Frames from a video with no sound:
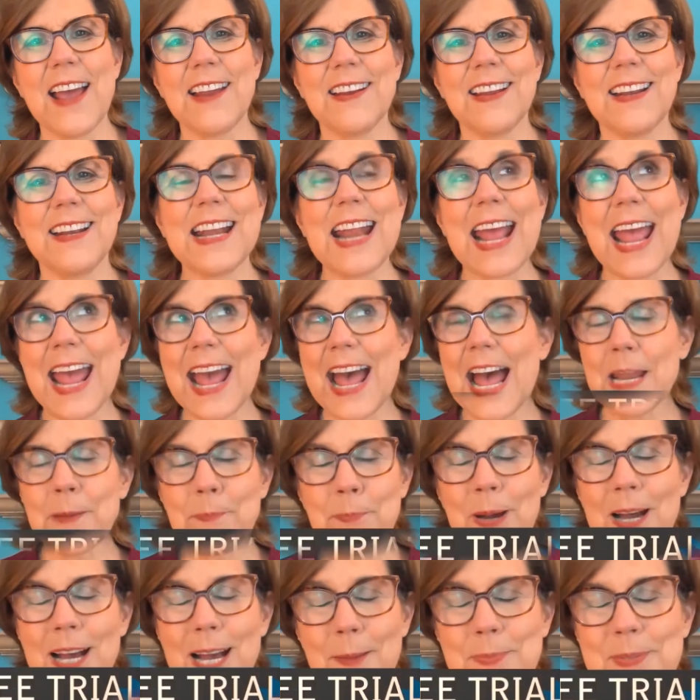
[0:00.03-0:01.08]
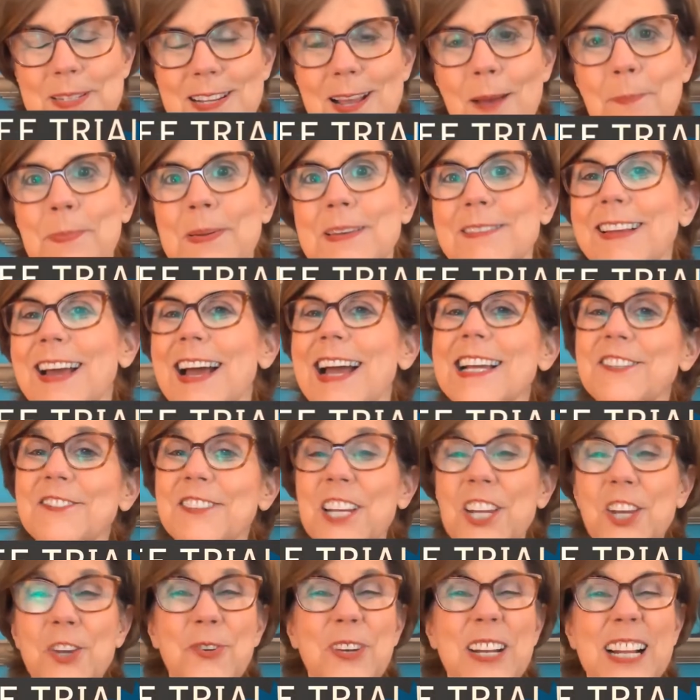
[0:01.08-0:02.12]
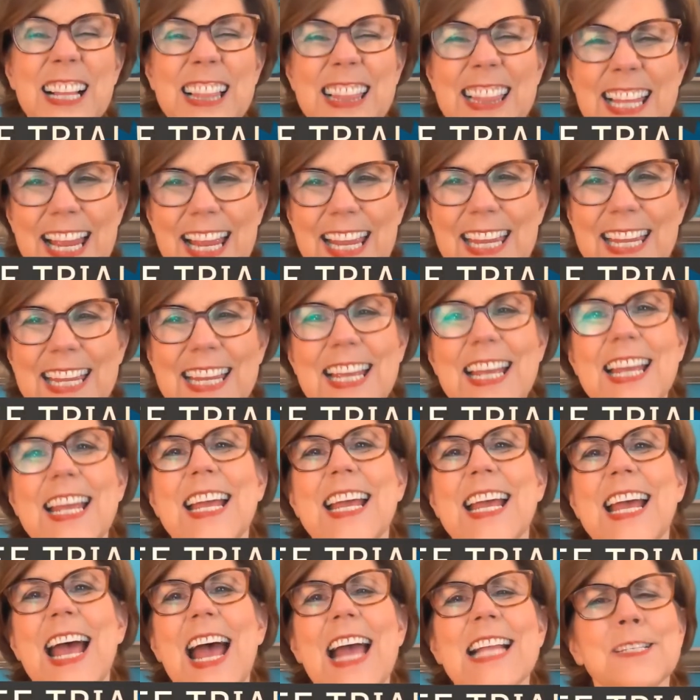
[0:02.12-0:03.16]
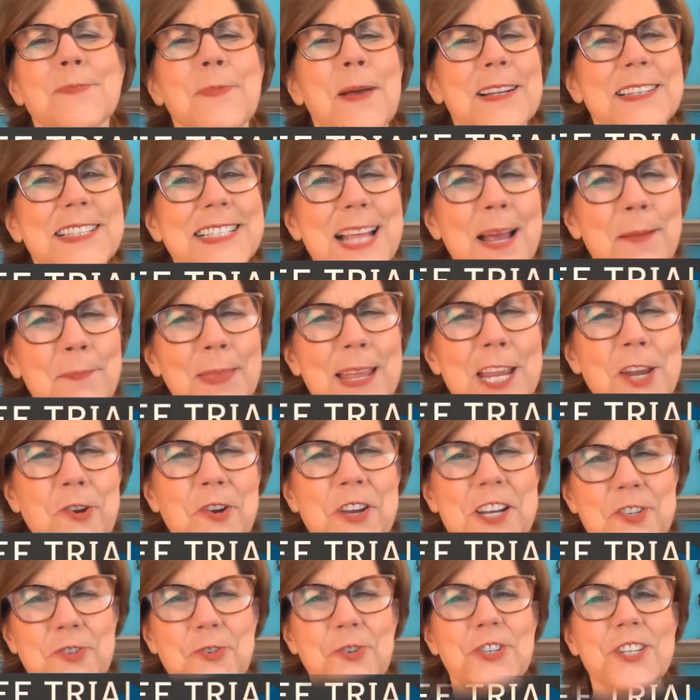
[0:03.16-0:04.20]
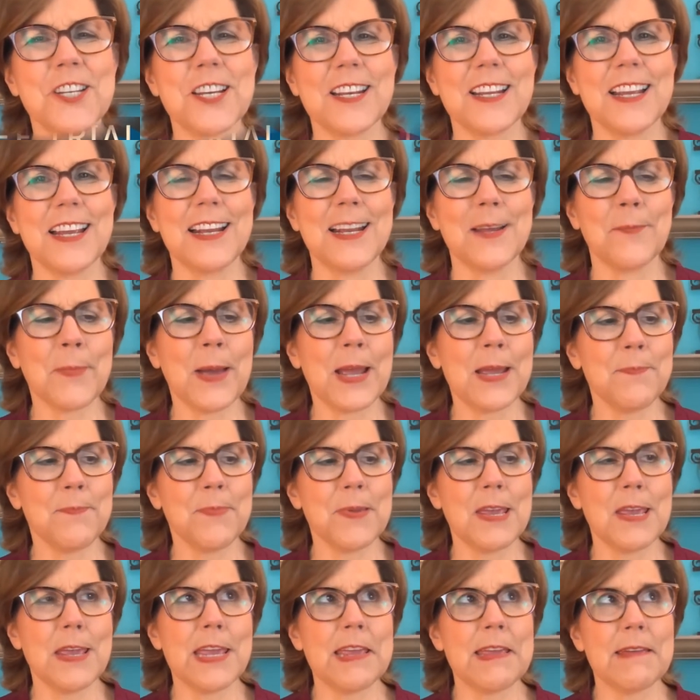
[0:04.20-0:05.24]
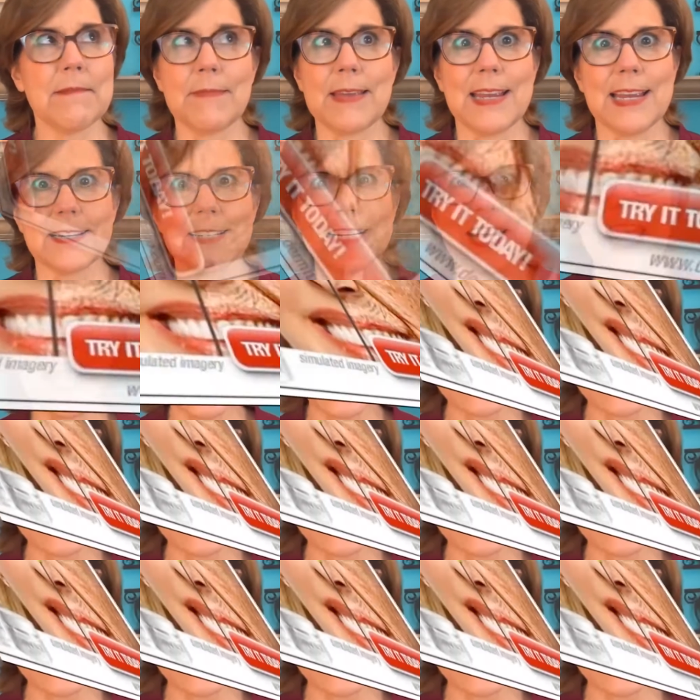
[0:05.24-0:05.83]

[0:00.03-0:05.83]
and an ad pops up enticing you to click. It's about something you're interested in. It might be anti